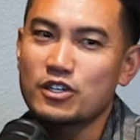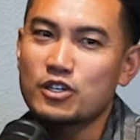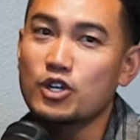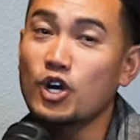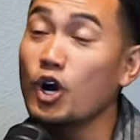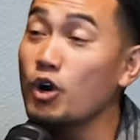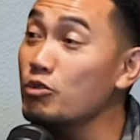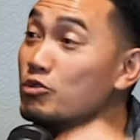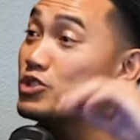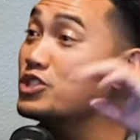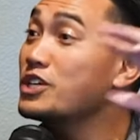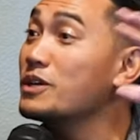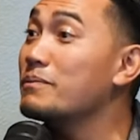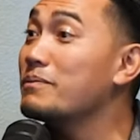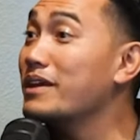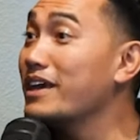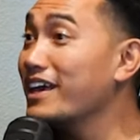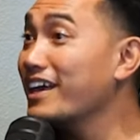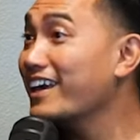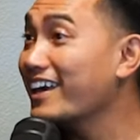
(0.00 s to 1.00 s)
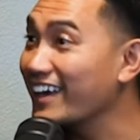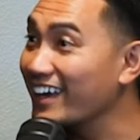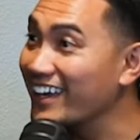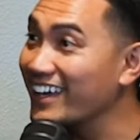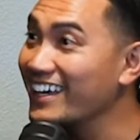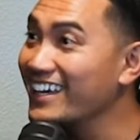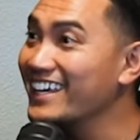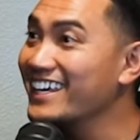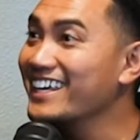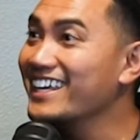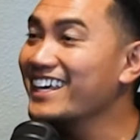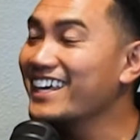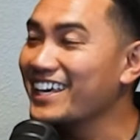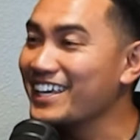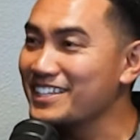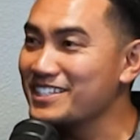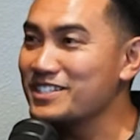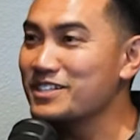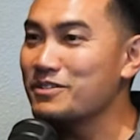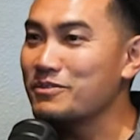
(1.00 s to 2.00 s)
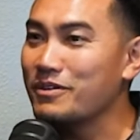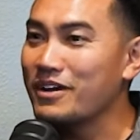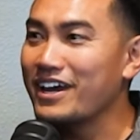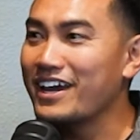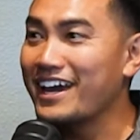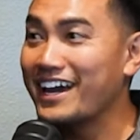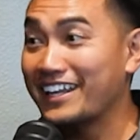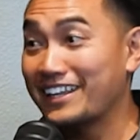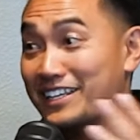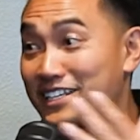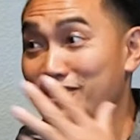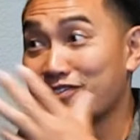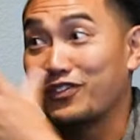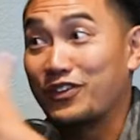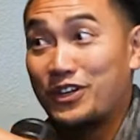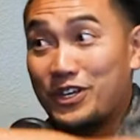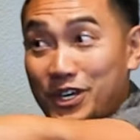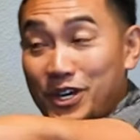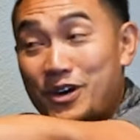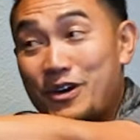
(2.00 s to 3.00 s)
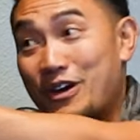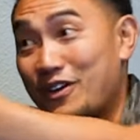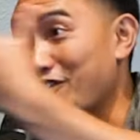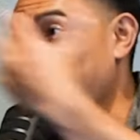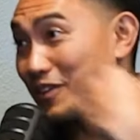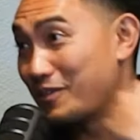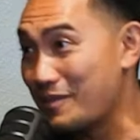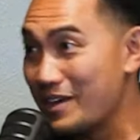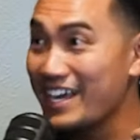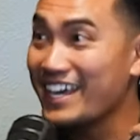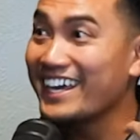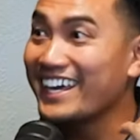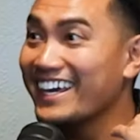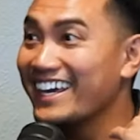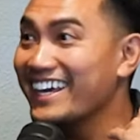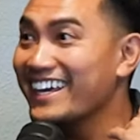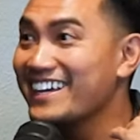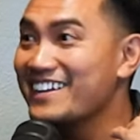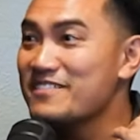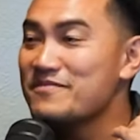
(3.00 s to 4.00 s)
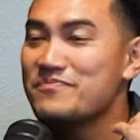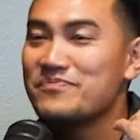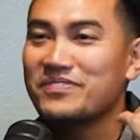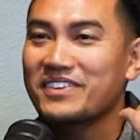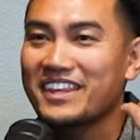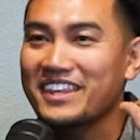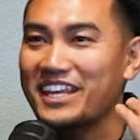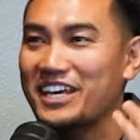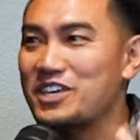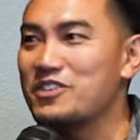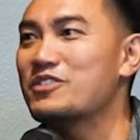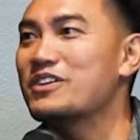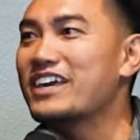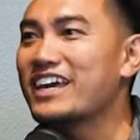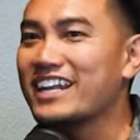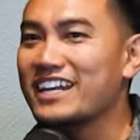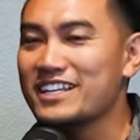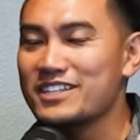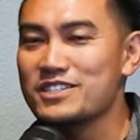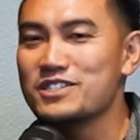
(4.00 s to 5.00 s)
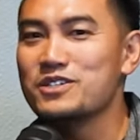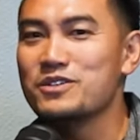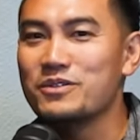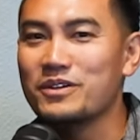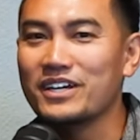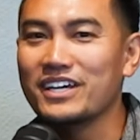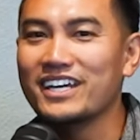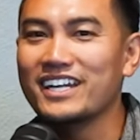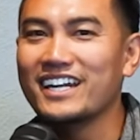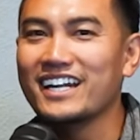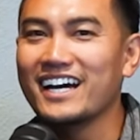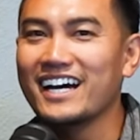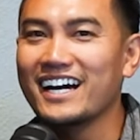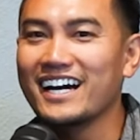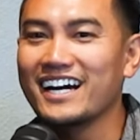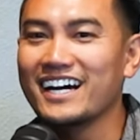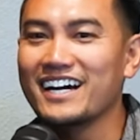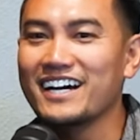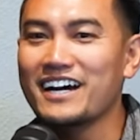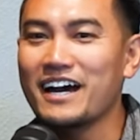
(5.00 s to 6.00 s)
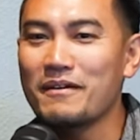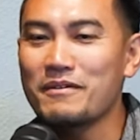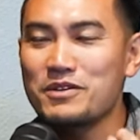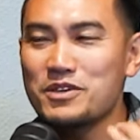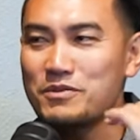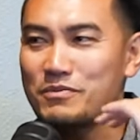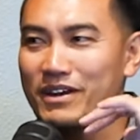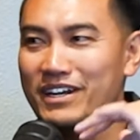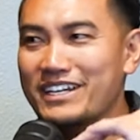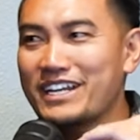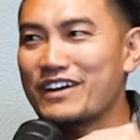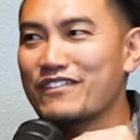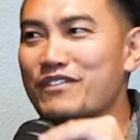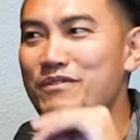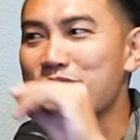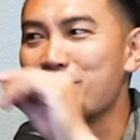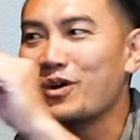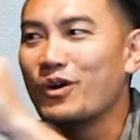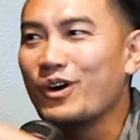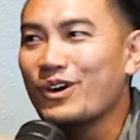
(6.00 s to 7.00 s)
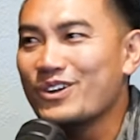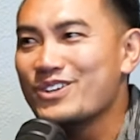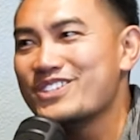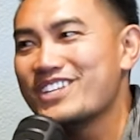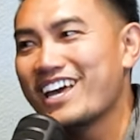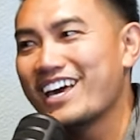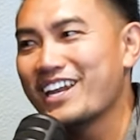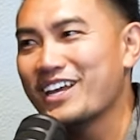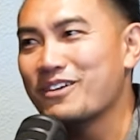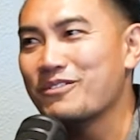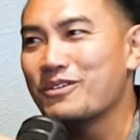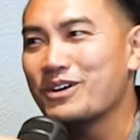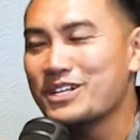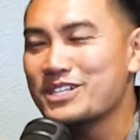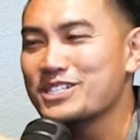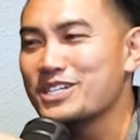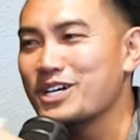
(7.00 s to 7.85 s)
co-GPing is the way, at least for you and for me, that you can get into it. How about you break down from your understanding, what is